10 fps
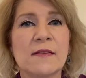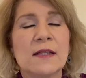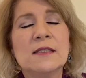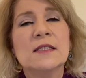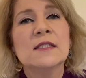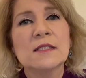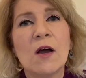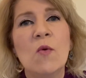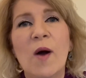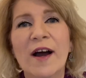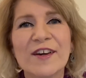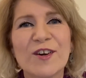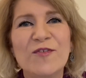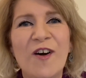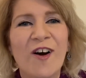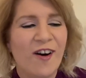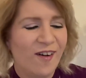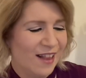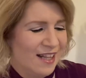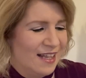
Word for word: And this is so wonderful.